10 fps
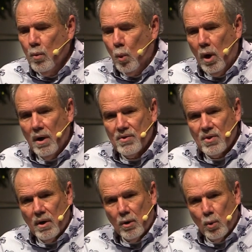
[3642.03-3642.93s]
Watch
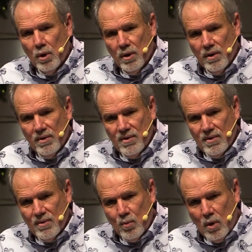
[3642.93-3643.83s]
our
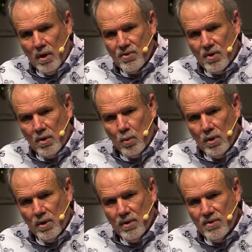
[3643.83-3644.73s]
words. Watch our
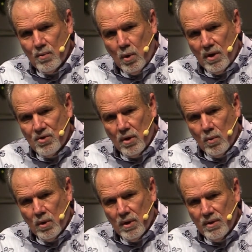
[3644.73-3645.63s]
words. Watch our
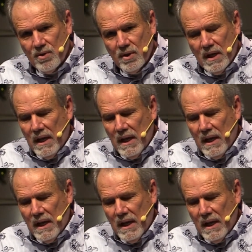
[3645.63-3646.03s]
words.